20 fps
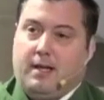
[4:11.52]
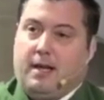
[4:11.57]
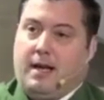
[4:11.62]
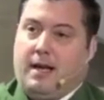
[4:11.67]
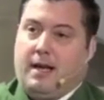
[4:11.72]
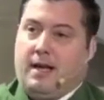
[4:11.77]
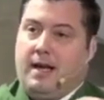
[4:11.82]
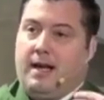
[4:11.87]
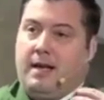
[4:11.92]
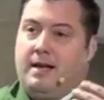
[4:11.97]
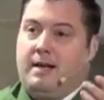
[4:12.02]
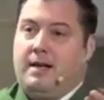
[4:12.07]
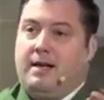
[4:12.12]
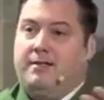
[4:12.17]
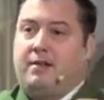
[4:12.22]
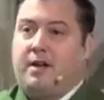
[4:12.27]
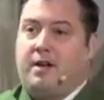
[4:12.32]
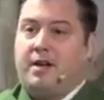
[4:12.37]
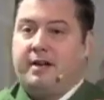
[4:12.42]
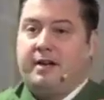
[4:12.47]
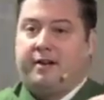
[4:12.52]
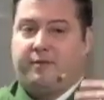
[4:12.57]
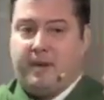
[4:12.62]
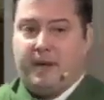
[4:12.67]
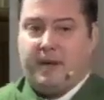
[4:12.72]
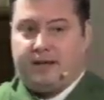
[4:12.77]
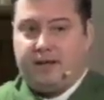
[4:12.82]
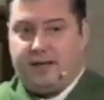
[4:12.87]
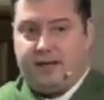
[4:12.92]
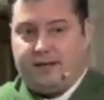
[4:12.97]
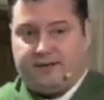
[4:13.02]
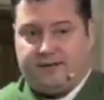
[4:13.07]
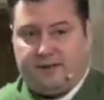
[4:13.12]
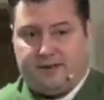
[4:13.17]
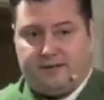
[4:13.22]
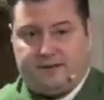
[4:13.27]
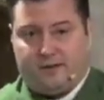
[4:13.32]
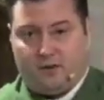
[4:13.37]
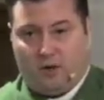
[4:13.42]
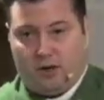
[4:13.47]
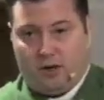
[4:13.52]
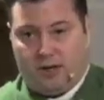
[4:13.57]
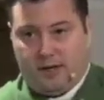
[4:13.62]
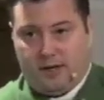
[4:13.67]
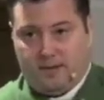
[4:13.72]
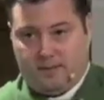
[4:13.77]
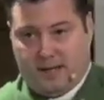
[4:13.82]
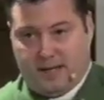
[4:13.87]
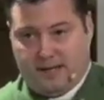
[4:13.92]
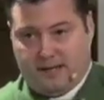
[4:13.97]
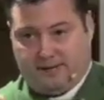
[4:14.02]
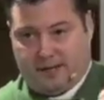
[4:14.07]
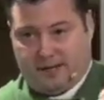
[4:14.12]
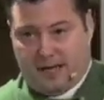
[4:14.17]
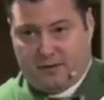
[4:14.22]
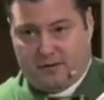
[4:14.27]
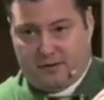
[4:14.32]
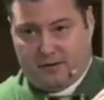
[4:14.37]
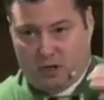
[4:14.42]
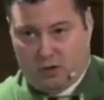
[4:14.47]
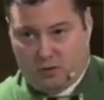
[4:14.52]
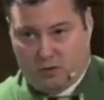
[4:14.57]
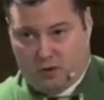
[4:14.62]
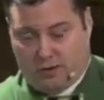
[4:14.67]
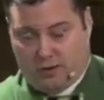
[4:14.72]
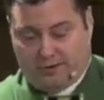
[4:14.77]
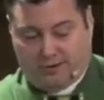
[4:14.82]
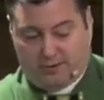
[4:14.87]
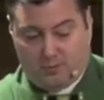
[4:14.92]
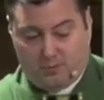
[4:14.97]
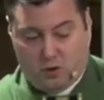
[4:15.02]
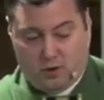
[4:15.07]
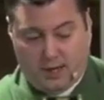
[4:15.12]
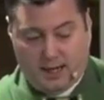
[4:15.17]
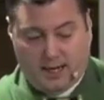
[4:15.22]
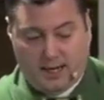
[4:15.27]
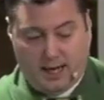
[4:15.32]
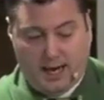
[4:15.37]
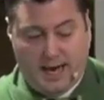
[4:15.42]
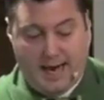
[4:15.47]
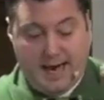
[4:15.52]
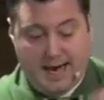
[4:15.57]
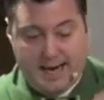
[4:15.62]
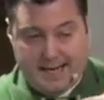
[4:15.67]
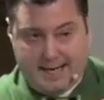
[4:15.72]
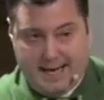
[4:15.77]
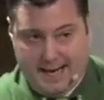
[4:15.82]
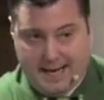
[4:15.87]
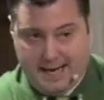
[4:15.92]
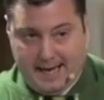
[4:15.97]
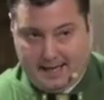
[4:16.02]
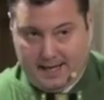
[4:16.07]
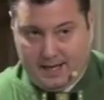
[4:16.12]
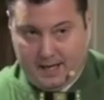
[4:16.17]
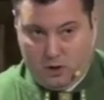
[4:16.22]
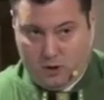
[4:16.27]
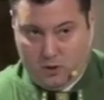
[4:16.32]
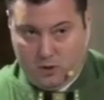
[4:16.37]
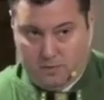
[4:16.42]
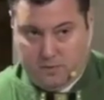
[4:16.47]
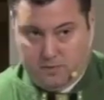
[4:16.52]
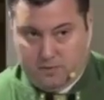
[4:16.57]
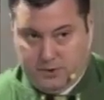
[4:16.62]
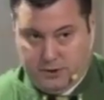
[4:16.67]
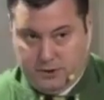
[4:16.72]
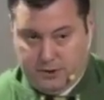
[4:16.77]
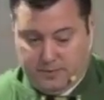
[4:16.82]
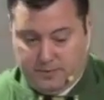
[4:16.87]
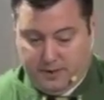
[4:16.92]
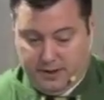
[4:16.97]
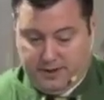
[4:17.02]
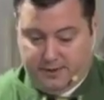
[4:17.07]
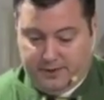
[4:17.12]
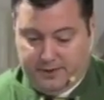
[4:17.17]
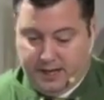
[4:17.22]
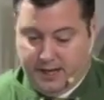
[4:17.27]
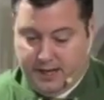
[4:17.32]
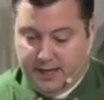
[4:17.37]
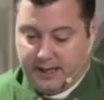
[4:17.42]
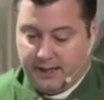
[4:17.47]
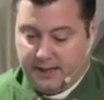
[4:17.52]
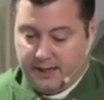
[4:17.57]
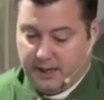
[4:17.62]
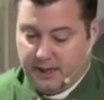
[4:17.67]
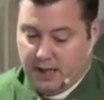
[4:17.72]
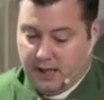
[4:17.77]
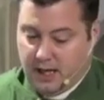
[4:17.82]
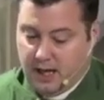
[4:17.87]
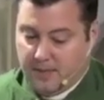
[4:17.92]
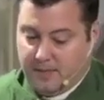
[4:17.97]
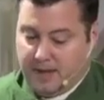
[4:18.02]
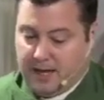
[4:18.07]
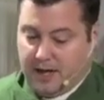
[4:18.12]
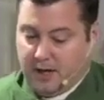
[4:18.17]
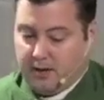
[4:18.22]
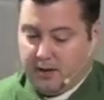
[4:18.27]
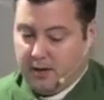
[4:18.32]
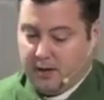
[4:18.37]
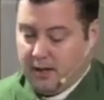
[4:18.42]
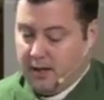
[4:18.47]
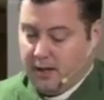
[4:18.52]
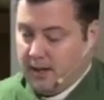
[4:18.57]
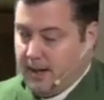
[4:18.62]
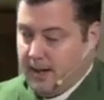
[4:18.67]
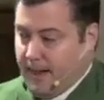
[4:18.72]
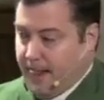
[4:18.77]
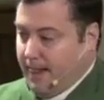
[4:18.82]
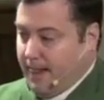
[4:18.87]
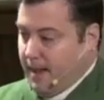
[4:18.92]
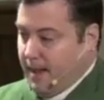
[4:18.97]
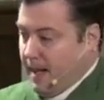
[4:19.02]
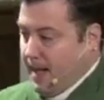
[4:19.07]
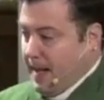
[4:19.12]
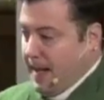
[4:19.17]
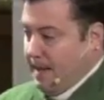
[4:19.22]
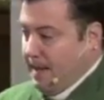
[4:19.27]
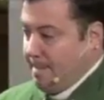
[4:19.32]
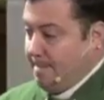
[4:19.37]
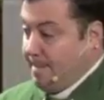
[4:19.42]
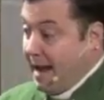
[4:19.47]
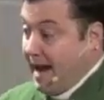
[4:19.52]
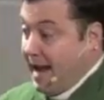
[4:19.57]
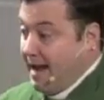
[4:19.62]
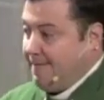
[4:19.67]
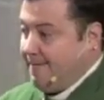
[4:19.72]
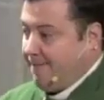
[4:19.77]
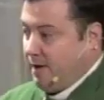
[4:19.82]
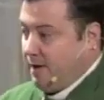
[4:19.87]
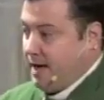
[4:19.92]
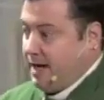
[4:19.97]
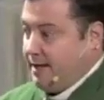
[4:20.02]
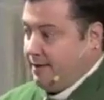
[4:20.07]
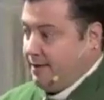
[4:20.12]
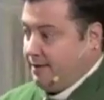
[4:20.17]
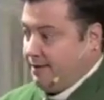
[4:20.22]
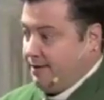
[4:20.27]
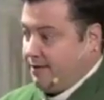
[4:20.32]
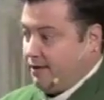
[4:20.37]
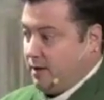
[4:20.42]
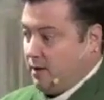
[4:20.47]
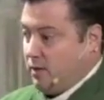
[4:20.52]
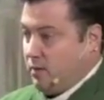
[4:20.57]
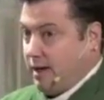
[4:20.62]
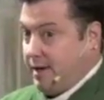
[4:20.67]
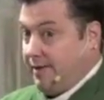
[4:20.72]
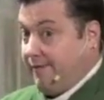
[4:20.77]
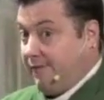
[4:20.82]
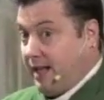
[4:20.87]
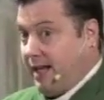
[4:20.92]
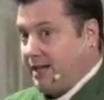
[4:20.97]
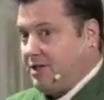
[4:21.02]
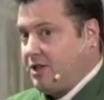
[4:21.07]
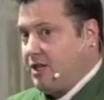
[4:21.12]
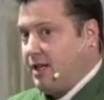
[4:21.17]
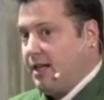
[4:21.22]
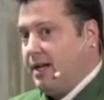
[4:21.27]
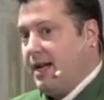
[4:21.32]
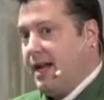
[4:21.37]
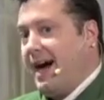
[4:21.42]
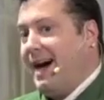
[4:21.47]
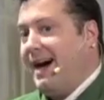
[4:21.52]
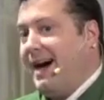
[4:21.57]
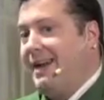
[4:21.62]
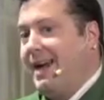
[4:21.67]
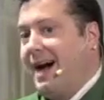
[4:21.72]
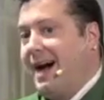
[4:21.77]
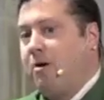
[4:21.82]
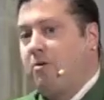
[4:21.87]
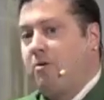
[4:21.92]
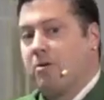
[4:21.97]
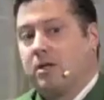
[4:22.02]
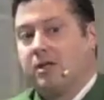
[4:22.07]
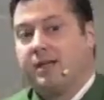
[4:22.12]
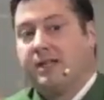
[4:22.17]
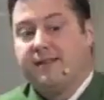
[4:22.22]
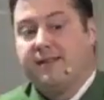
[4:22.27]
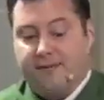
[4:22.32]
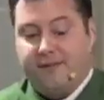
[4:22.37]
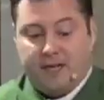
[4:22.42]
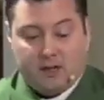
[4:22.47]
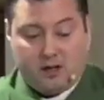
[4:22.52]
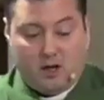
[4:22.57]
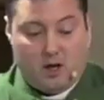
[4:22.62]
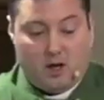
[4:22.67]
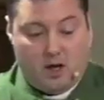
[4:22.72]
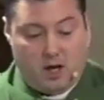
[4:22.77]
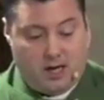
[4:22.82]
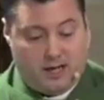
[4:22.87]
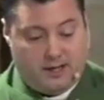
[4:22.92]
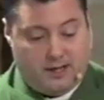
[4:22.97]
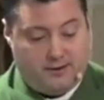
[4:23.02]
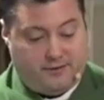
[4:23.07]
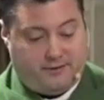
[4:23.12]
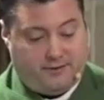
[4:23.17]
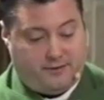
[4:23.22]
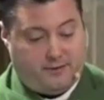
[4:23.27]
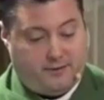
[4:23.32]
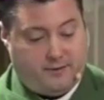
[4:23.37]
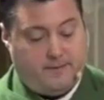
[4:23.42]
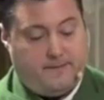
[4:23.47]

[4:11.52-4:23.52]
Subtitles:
And as unexpected as this story might sound to you all this morning, I can't help but think about my friend's reflection on our living laws